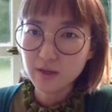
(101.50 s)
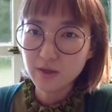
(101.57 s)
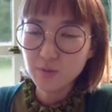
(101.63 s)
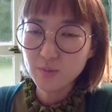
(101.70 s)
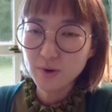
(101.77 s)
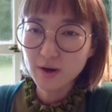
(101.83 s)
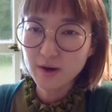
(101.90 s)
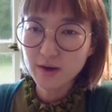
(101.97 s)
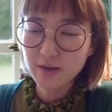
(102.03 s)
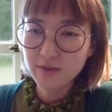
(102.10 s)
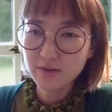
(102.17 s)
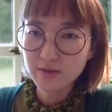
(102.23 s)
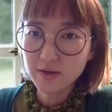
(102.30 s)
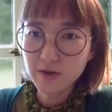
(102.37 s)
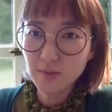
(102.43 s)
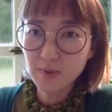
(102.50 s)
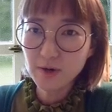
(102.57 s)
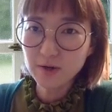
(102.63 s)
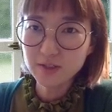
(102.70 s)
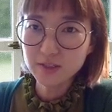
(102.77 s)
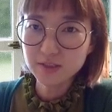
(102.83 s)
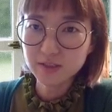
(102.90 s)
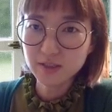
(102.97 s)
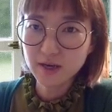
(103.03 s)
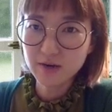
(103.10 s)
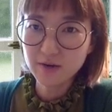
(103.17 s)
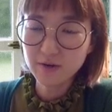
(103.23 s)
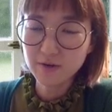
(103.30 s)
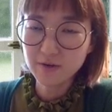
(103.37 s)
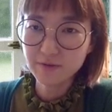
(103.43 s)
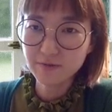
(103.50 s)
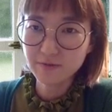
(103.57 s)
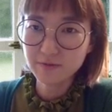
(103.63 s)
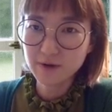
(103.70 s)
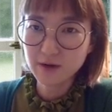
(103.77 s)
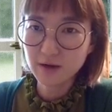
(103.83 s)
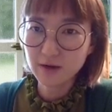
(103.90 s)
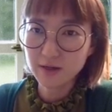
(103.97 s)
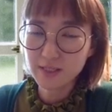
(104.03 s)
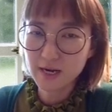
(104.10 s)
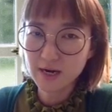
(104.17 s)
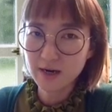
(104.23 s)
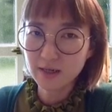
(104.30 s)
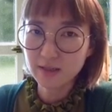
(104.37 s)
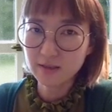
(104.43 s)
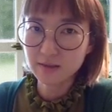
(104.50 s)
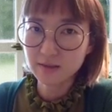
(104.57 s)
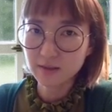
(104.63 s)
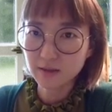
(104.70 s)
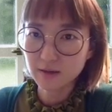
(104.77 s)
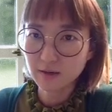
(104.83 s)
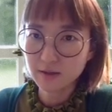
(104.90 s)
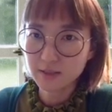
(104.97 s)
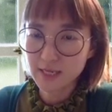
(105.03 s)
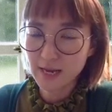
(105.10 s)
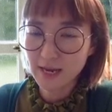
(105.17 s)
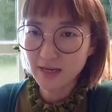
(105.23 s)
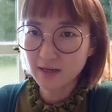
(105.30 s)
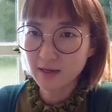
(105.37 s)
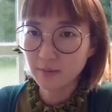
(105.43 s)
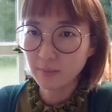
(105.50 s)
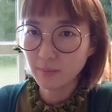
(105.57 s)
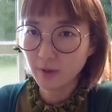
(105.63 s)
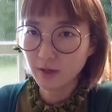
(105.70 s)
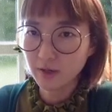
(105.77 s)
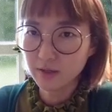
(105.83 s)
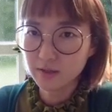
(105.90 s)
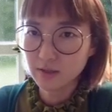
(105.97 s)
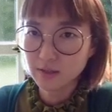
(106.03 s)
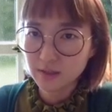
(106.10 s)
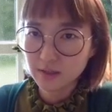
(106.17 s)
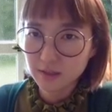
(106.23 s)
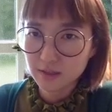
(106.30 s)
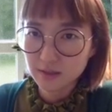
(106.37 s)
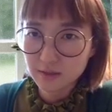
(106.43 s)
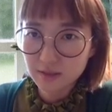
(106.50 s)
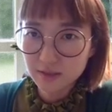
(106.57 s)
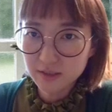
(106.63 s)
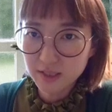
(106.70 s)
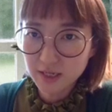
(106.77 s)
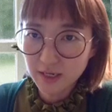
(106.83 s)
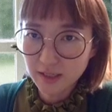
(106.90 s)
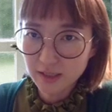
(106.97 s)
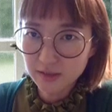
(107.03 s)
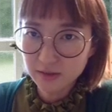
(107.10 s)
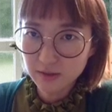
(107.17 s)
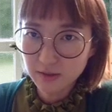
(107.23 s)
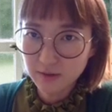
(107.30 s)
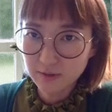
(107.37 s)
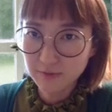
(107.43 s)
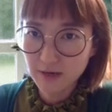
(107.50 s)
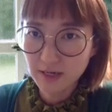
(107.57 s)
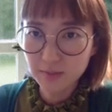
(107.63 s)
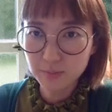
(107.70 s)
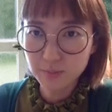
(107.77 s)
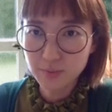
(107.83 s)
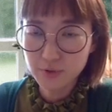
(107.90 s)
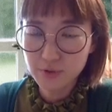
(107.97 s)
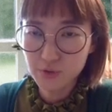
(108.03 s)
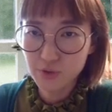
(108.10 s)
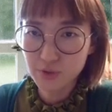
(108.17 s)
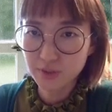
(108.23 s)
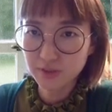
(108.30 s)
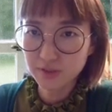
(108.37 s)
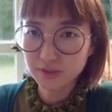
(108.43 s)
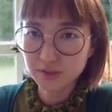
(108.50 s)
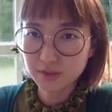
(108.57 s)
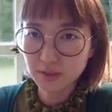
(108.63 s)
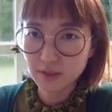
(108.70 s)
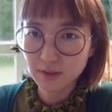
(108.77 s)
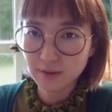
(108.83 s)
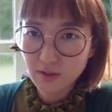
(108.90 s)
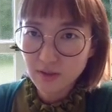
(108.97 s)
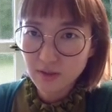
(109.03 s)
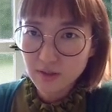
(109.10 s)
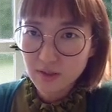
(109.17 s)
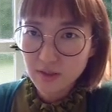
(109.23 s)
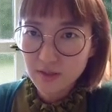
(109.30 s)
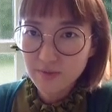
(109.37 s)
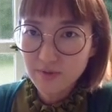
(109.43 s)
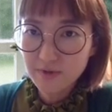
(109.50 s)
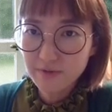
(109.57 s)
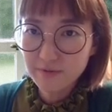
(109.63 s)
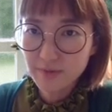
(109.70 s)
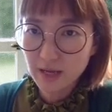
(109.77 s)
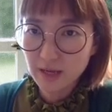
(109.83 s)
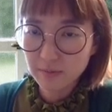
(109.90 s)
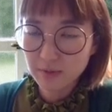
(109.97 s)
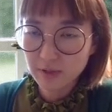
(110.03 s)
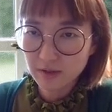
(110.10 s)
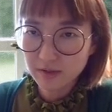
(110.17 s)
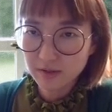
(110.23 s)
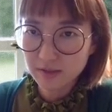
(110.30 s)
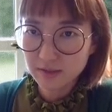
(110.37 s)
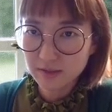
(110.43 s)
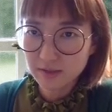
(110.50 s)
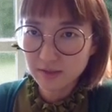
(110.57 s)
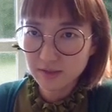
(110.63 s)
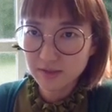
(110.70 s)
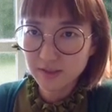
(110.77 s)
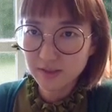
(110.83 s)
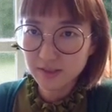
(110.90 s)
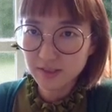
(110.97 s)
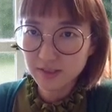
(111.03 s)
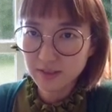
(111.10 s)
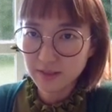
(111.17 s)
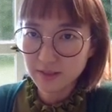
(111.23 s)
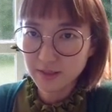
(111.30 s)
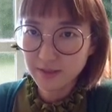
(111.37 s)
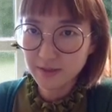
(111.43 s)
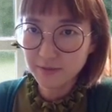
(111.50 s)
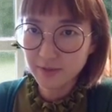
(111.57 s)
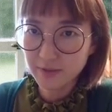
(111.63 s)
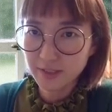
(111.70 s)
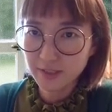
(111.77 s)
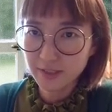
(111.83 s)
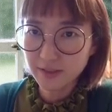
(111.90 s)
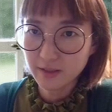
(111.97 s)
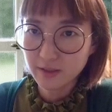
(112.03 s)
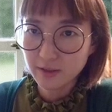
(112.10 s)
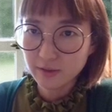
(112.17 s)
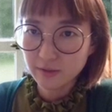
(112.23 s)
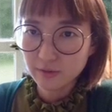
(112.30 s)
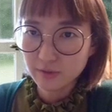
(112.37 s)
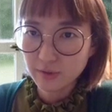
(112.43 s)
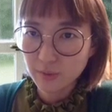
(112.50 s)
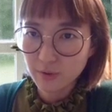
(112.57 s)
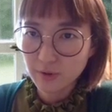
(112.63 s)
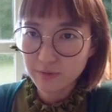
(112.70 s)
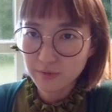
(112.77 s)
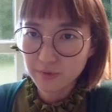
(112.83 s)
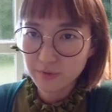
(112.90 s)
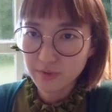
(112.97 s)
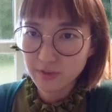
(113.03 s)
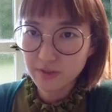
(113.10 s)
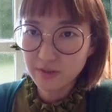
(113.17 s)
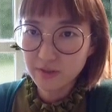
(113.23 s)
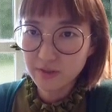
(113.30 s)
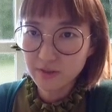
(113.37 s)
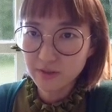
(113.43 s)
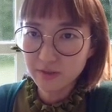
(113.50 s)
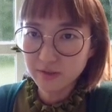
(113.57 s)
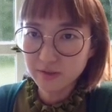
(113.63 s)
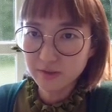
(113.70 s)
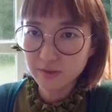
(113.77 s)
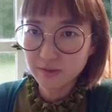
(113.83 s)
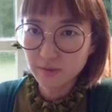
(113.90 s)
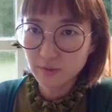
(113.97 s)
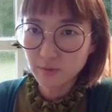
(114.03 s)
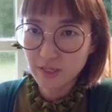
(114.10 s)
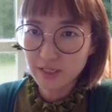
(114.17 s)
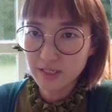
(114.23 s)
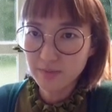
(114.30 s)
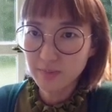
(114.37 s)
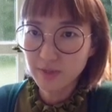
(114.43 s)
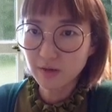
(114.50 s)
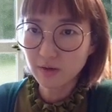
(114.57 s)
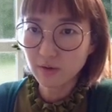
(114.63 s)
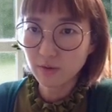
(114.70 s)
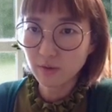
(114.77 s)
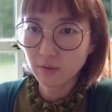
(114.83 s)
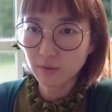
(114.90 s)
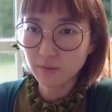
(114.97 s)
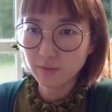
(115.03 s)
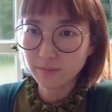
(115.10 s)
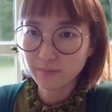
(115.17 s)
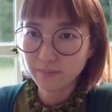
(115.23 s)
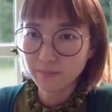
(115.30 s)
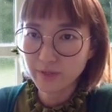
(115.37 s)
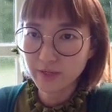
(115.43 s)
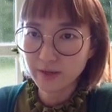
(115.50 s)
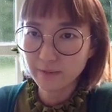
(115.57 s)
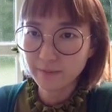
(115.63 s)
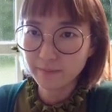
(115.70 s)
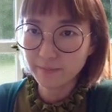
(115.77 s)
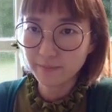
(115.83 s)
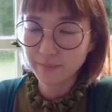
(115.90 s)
You might think about this kind of direct attack, but in this case, if white pushes, even if black blocks, this is center, right? So after this, white can make a call. Yeah.